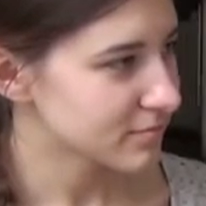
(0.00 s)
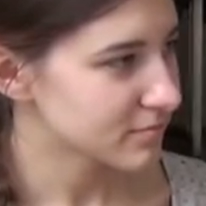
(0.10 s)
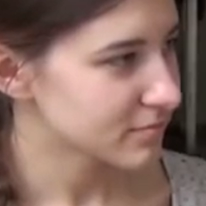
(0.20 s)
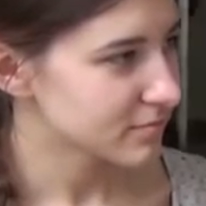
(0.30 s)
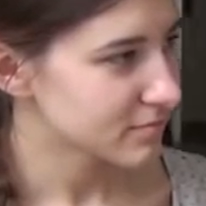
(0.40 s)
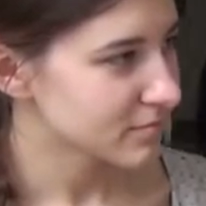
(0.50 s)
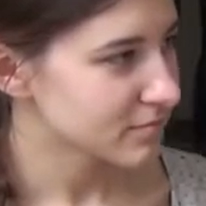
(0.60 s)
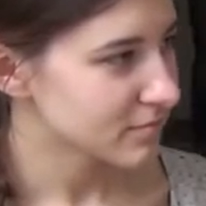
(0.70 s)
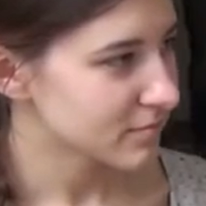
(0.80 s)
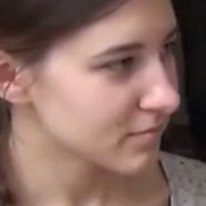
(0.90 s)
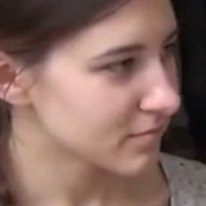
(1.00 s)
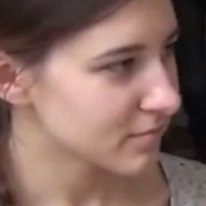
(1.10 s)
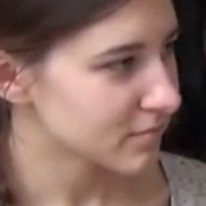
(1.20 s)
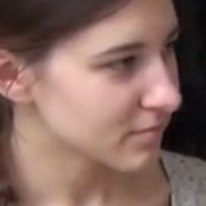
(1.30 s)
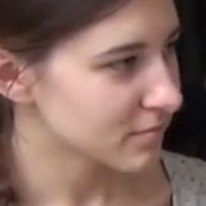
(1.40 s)

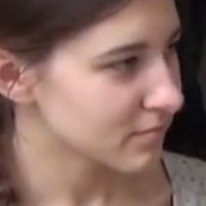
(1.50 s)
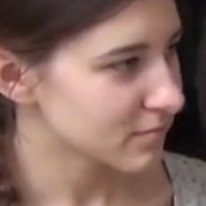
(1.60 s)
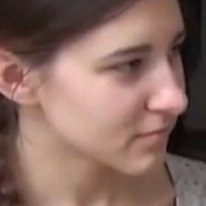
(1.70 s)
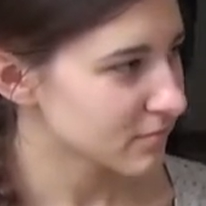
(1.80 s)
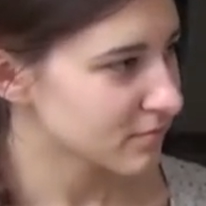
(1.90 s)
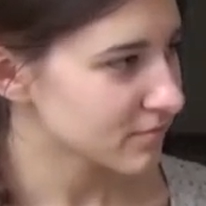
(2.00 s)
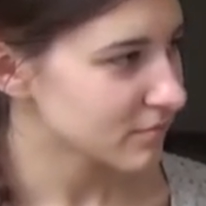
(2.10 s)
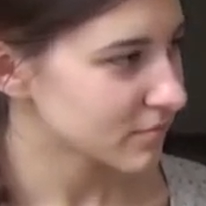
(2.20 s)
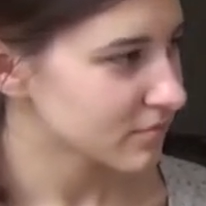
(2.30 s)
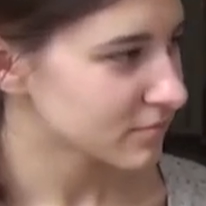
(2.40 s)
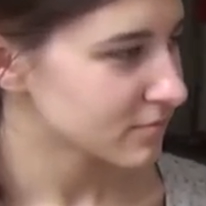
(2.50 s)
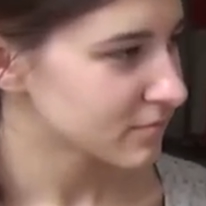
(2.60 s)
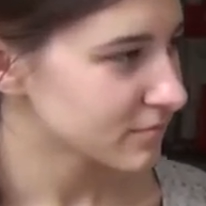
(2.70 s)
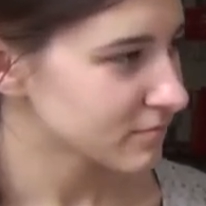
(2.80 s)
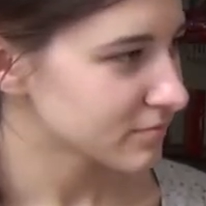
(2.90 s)

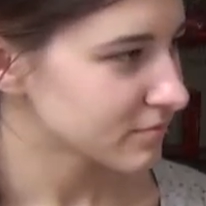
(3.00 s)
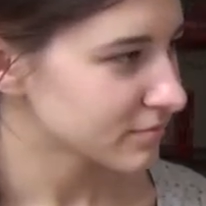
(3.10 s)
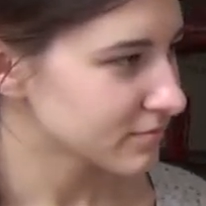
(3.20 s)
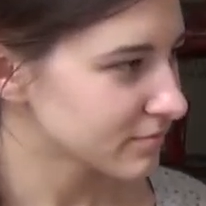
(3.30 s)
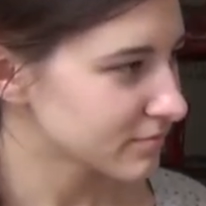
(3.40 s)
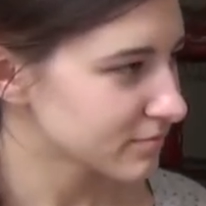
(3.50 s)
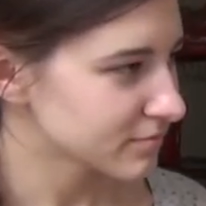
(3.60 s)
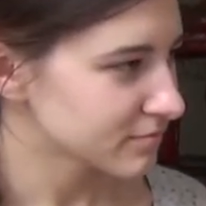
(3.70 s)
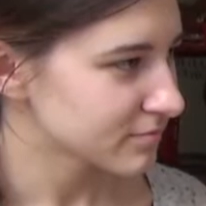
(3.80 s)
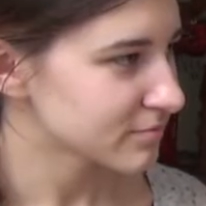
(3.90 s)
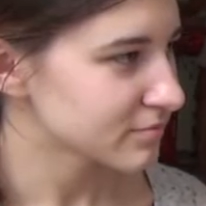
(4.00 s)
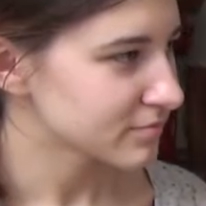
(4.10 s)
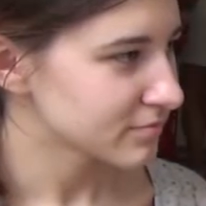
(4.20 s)
No words are spoken by the person on screen.